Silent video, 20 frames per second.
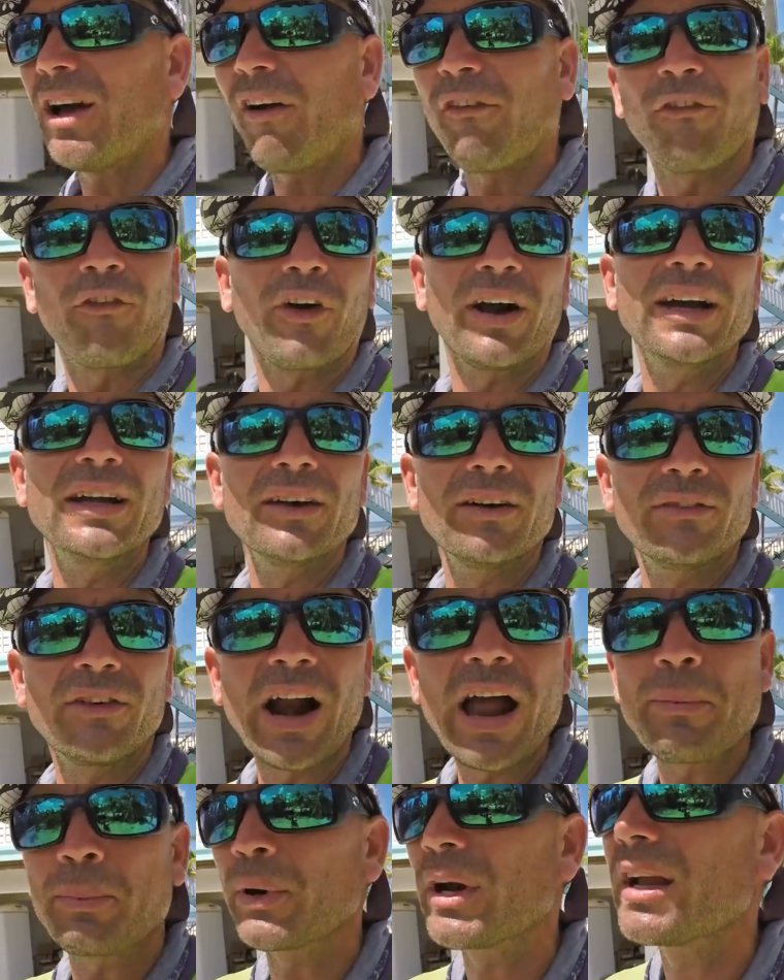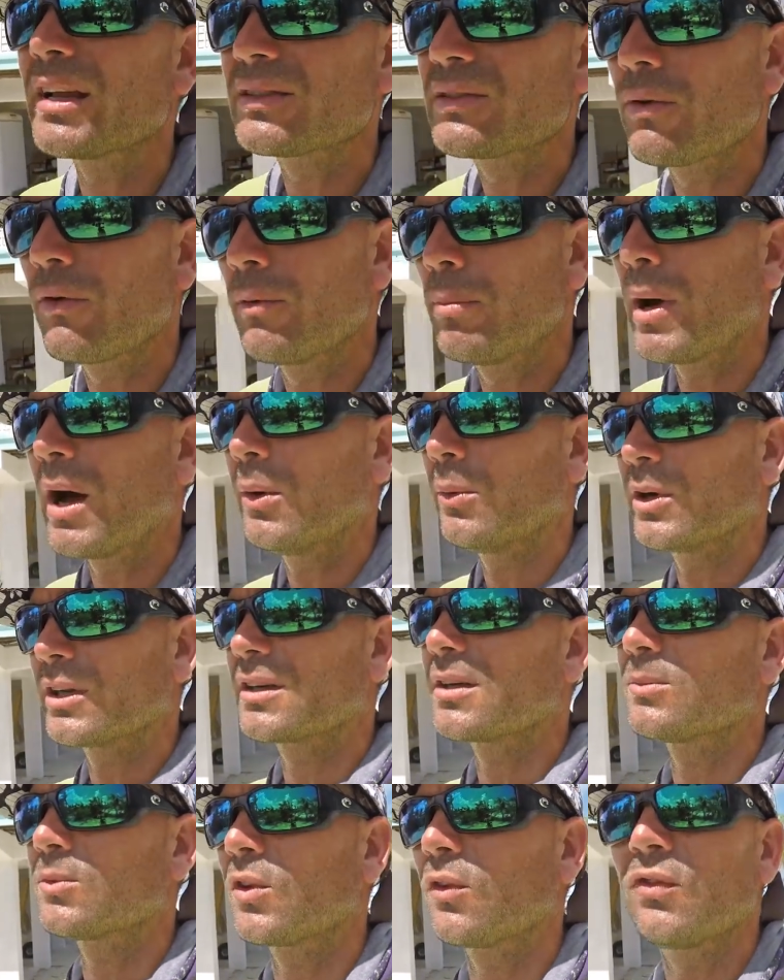afraid of or apprehensive about when it
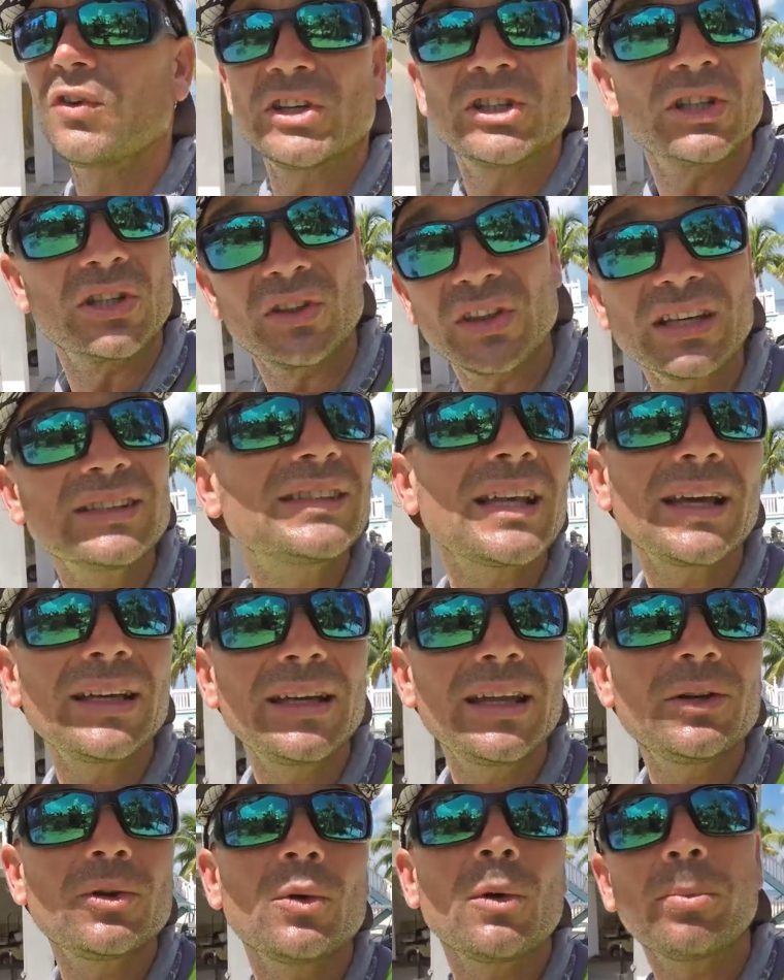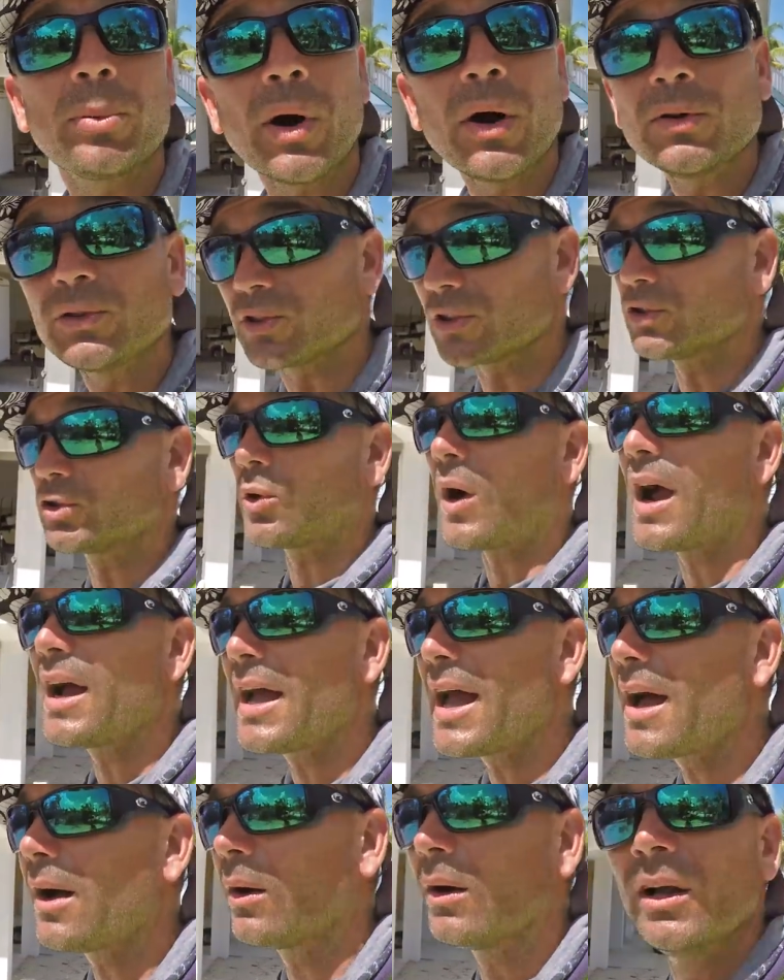comes to fishing. Things that I need to approach and try
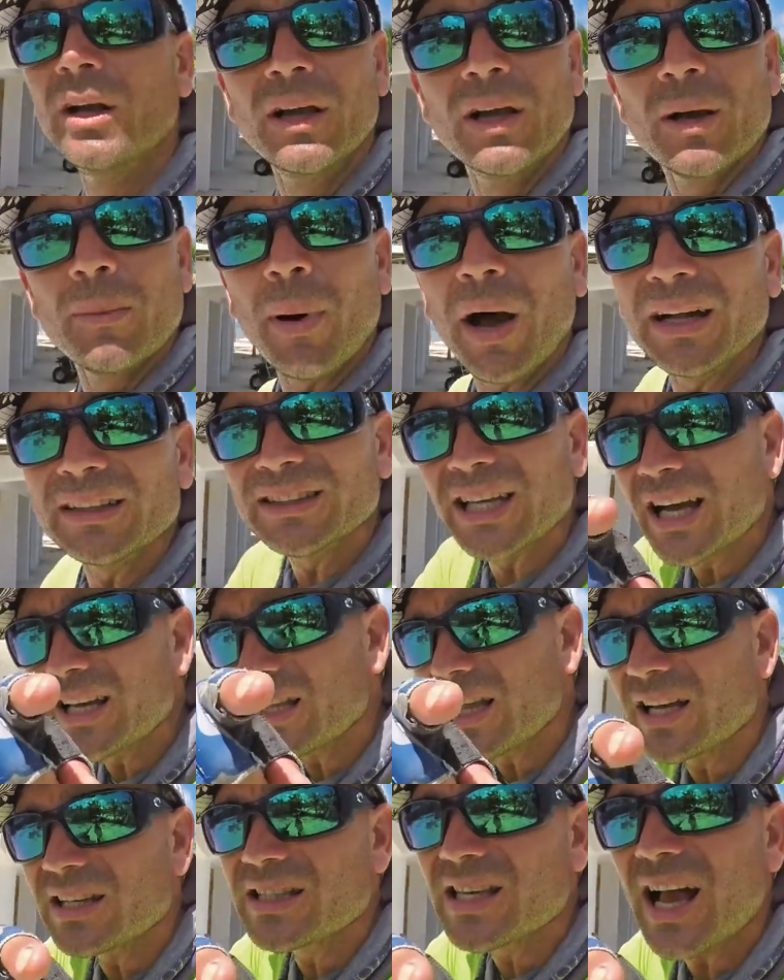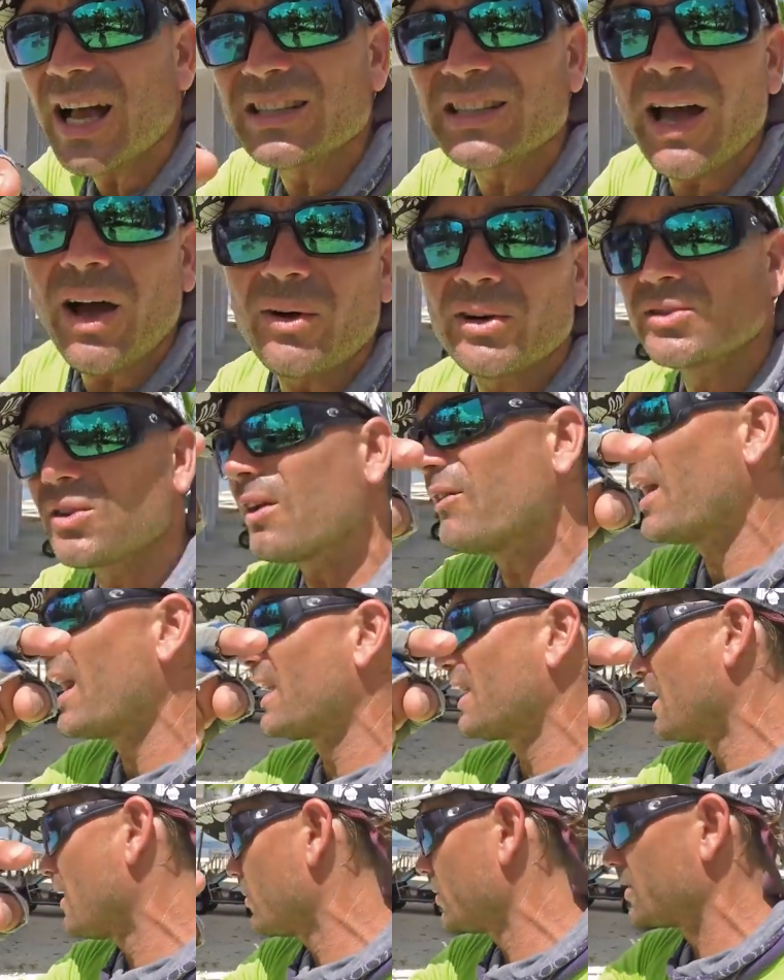out. But tight lines, guys, I always love
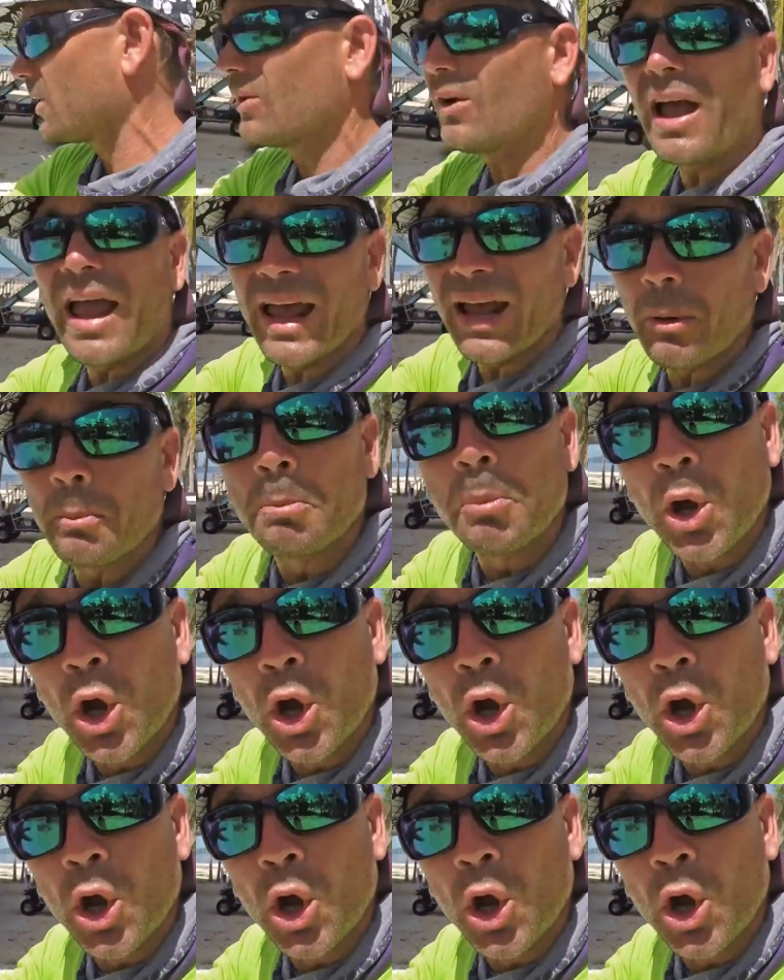hanging out with you and